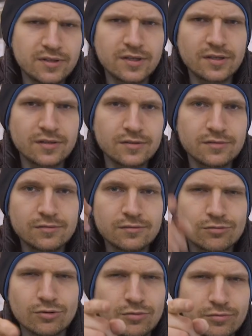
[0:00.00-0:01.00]
the
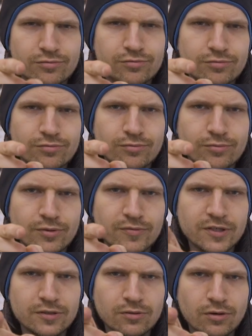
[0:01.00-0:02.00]
end of the
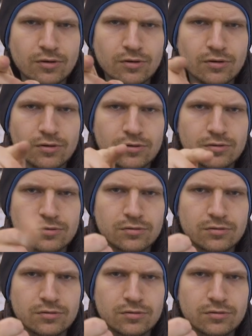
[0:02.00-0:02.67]
vlog.